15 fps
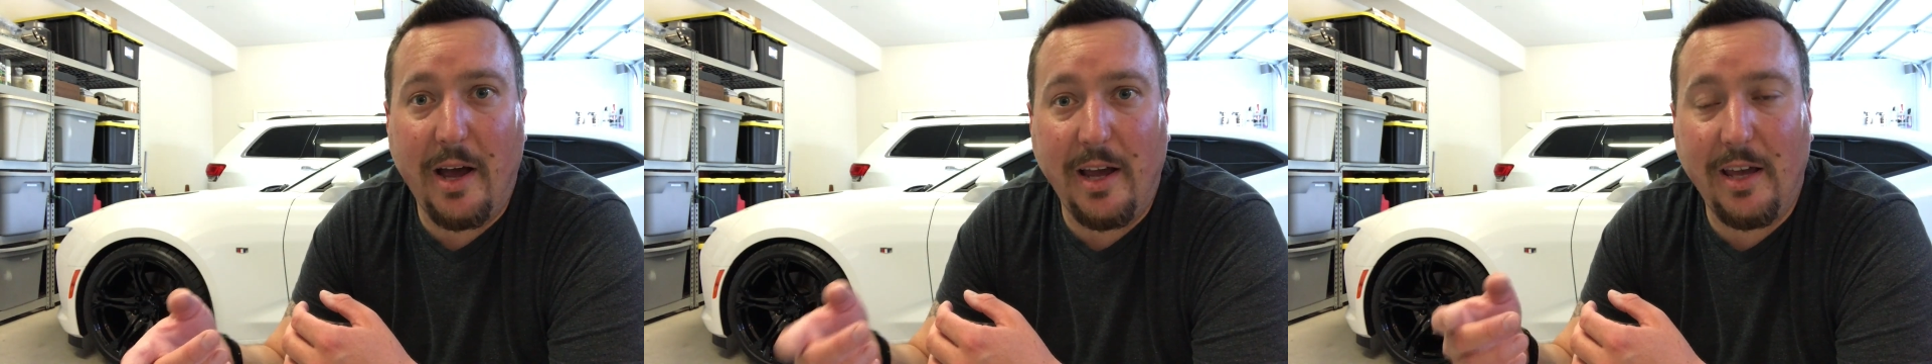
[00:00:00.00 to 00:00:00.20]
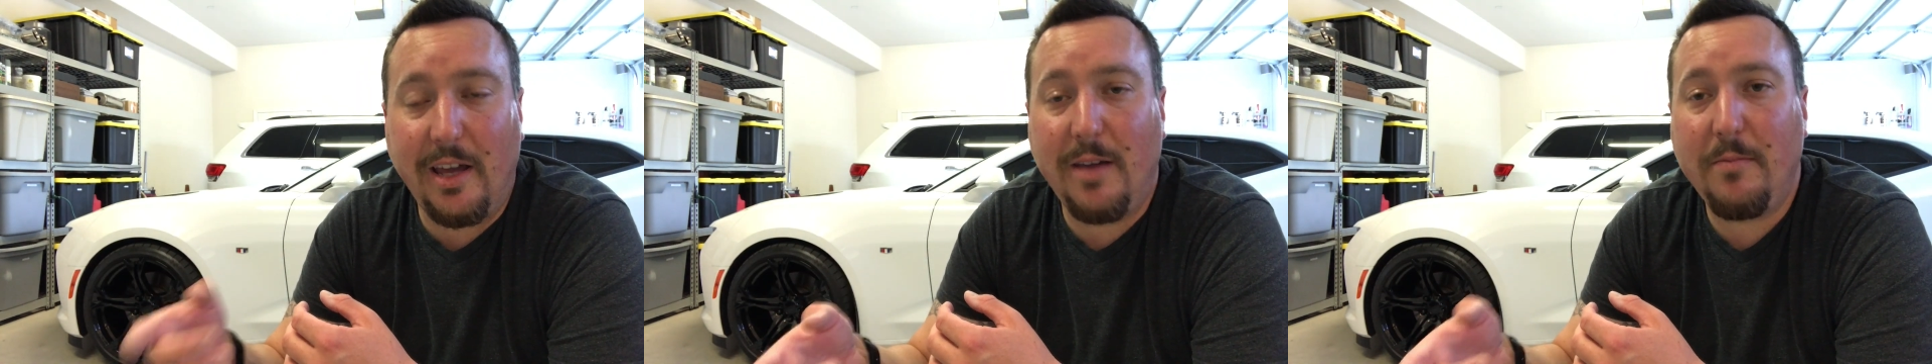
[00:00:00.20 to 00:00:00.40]

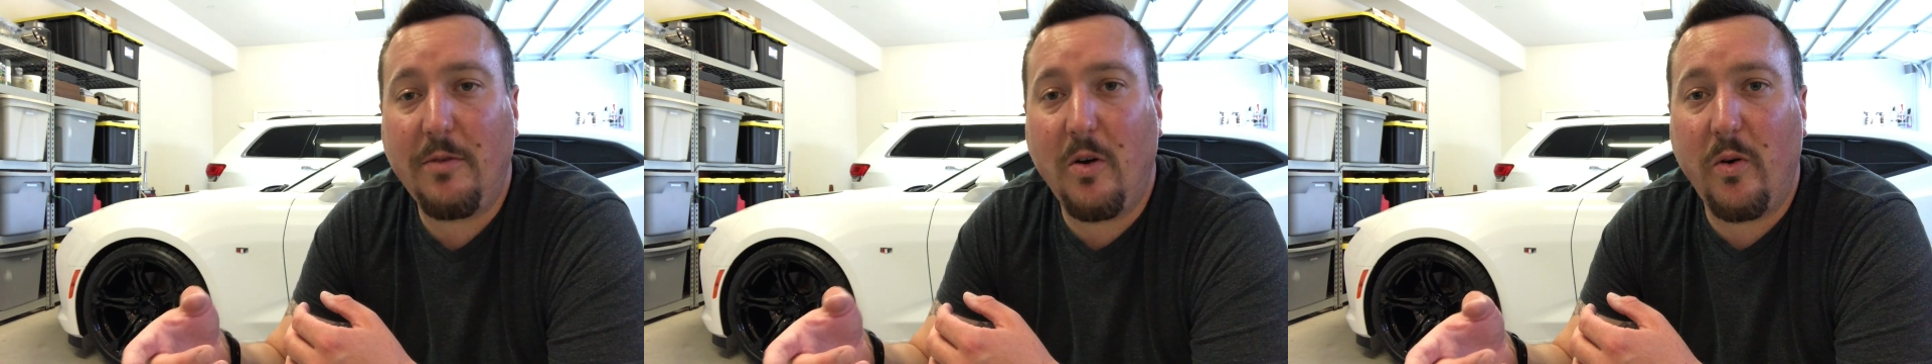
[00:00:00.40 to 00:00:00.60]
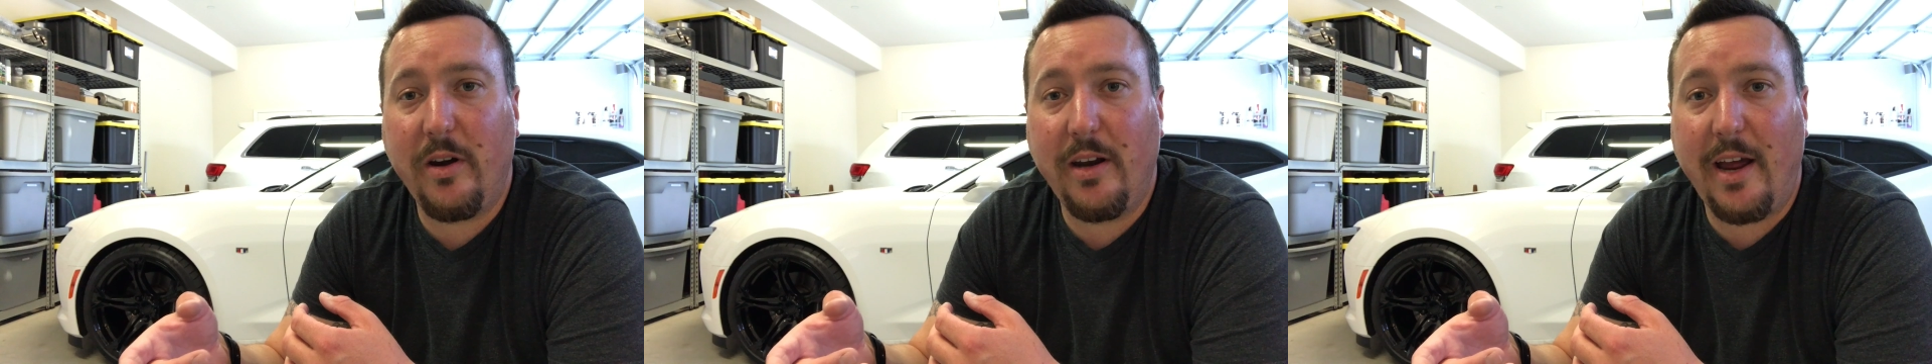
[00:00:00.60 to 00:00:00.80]
I am
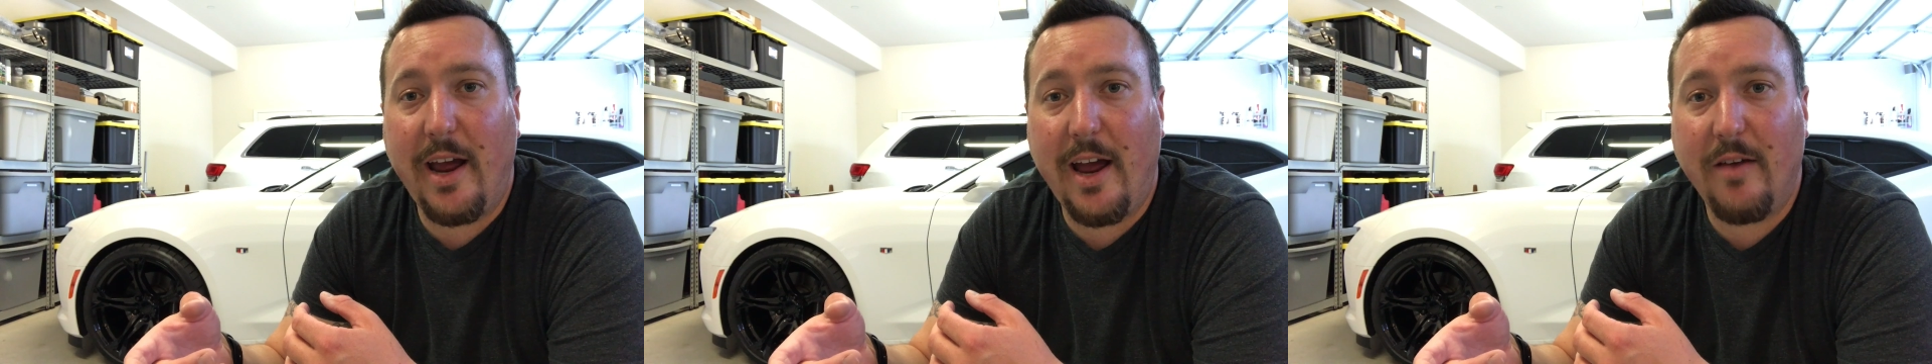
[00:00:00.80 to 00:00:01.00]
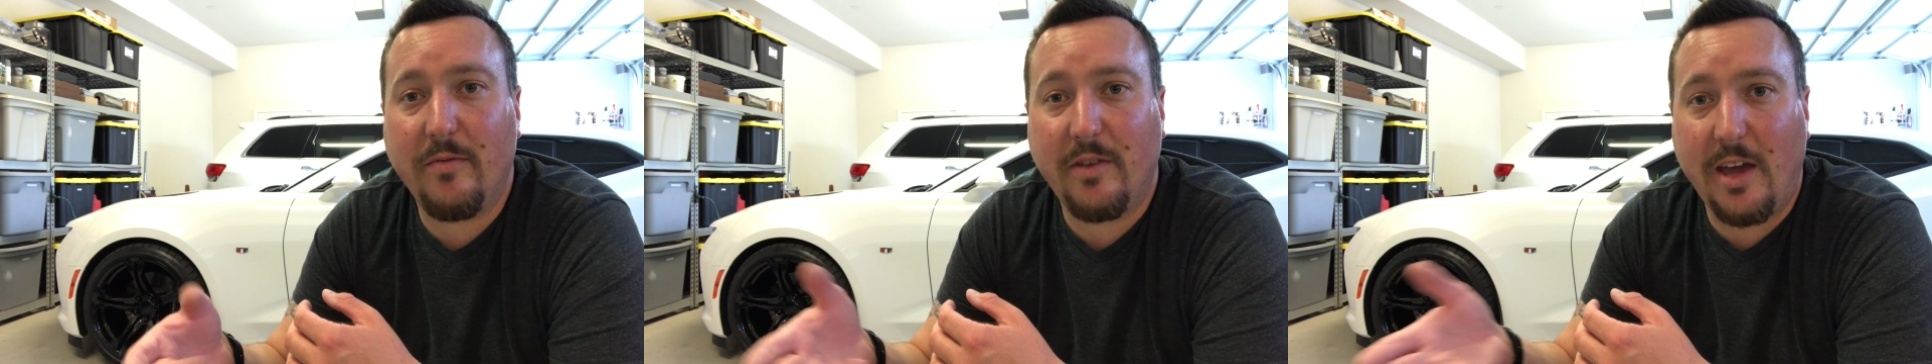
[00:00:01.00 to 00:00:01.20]
going to
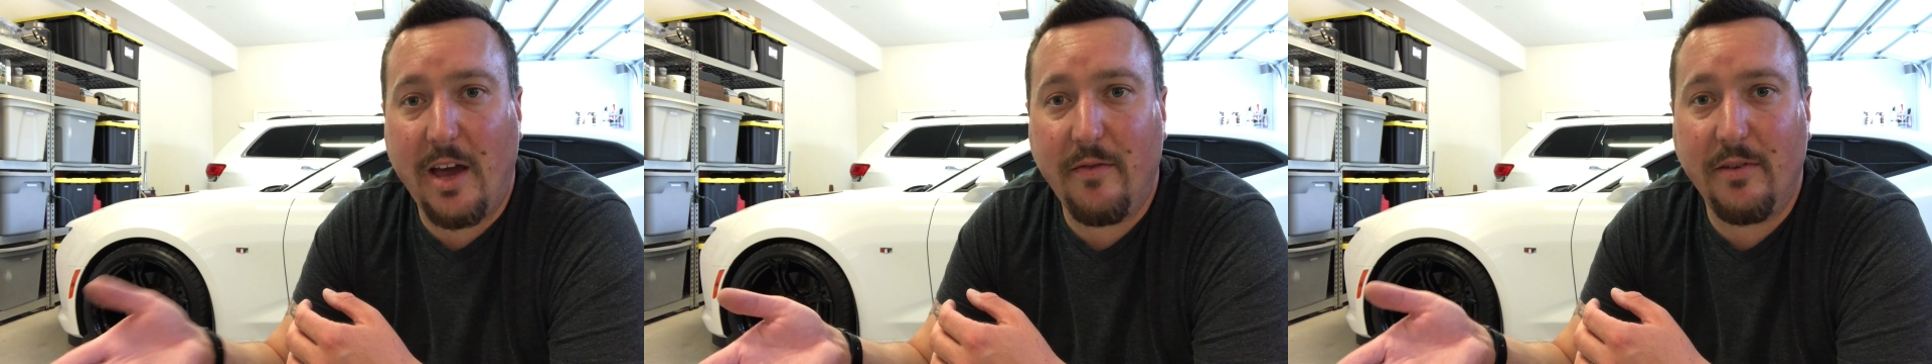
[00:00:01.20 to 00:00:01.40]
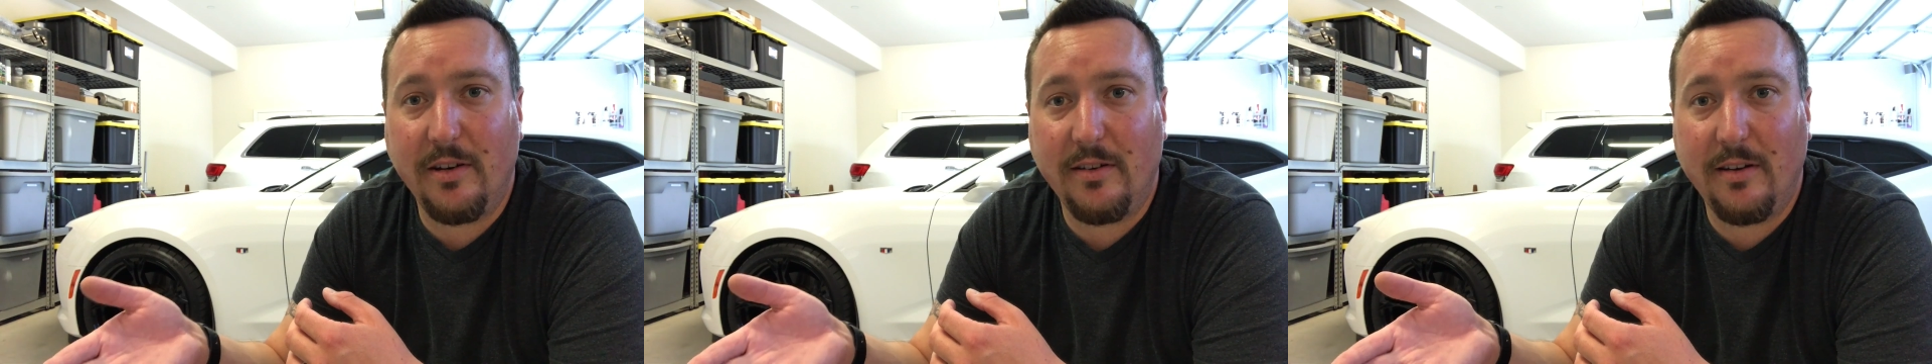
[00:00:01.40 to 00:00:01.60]
have
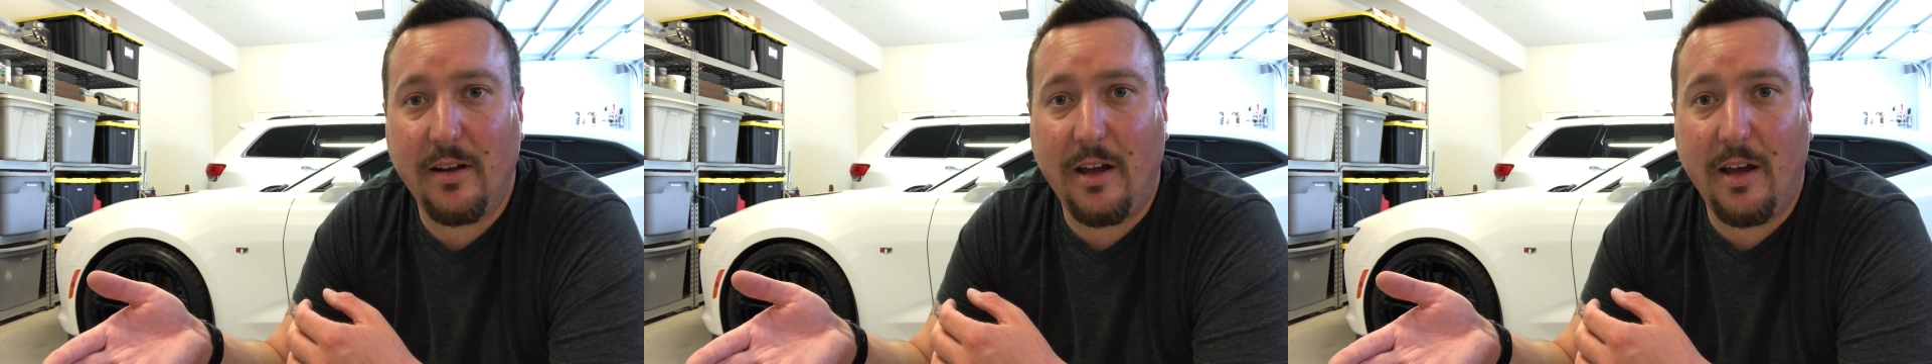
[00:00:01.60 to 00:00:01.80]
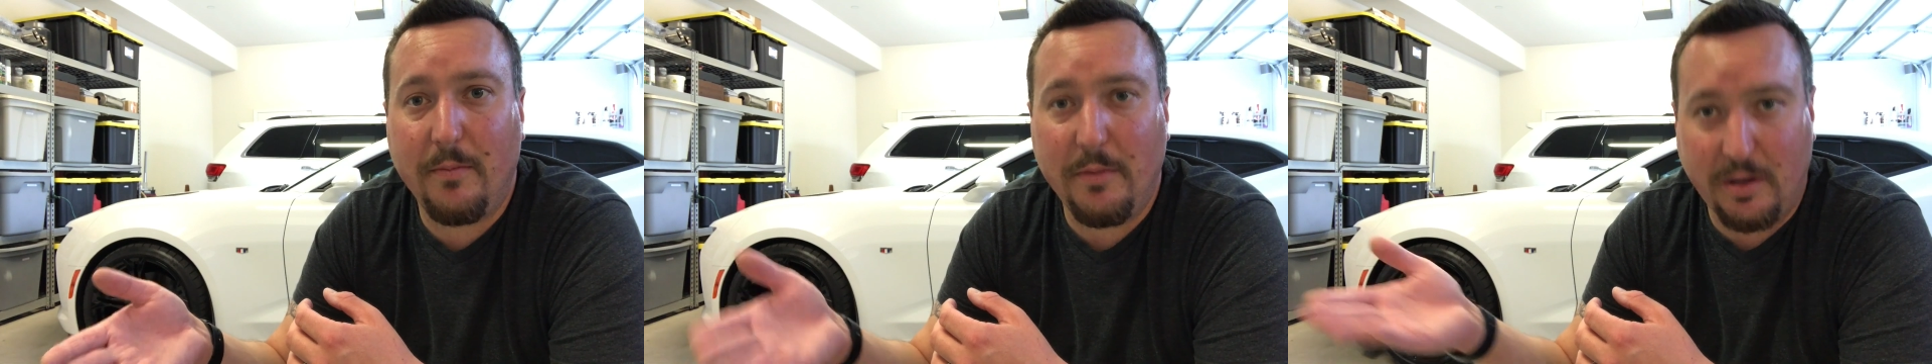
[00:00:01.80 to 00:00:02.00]
Kevin
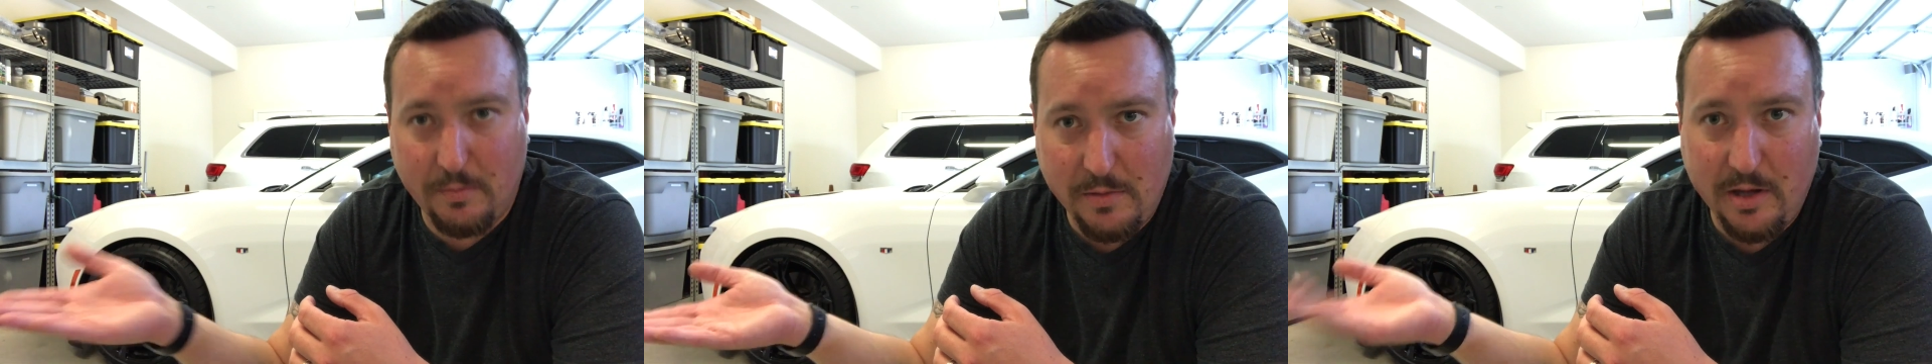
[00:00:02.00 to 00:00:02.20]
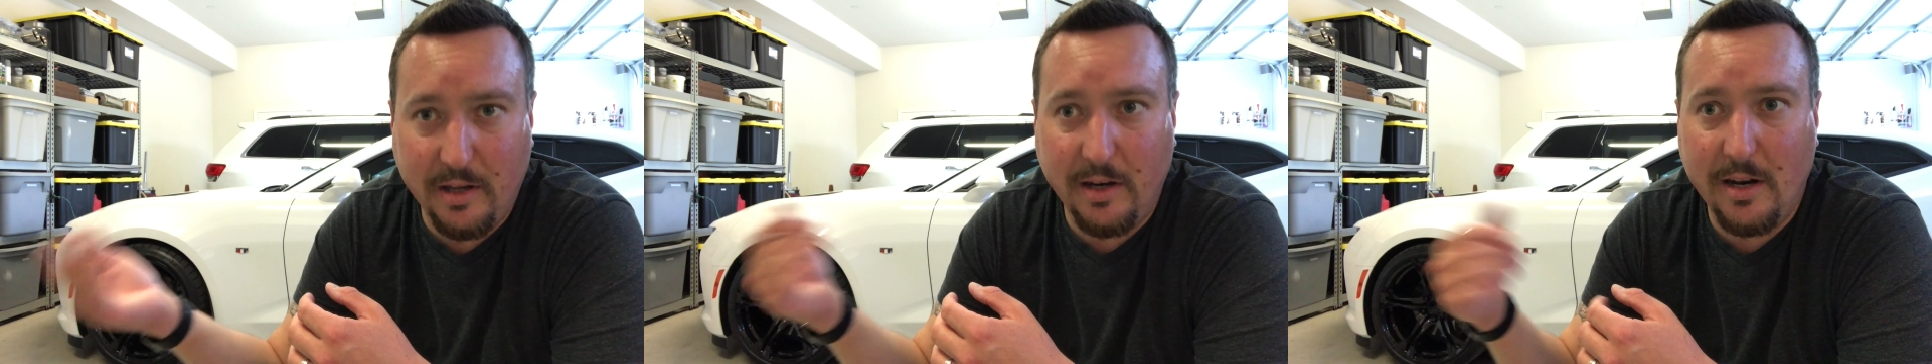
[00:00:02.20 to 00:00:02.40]

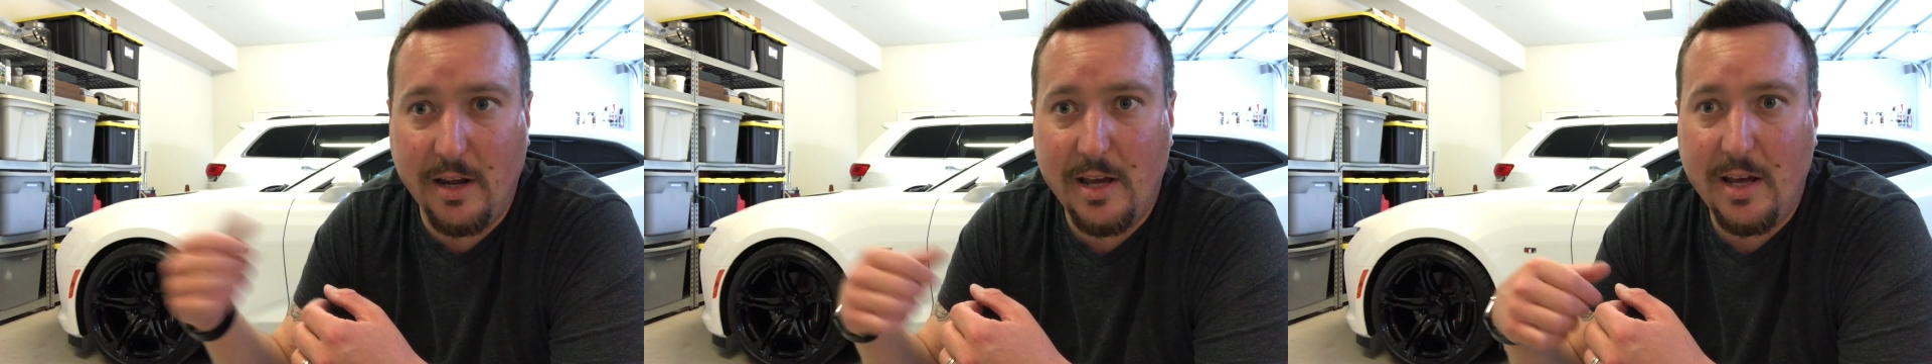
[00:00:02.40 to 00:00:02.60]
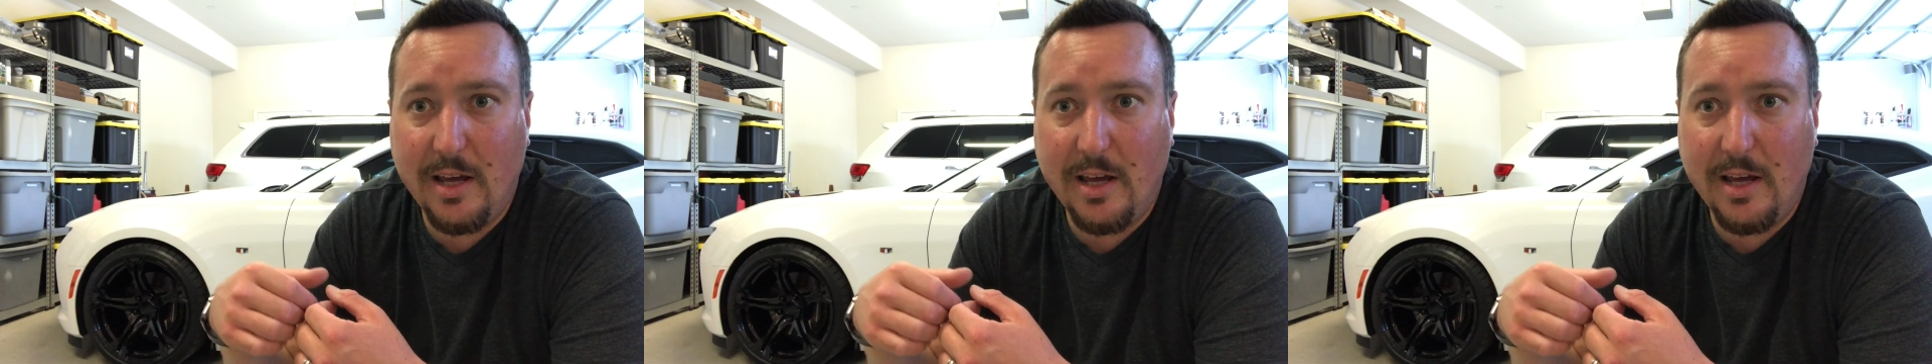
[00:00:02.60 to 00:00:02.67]
McMillan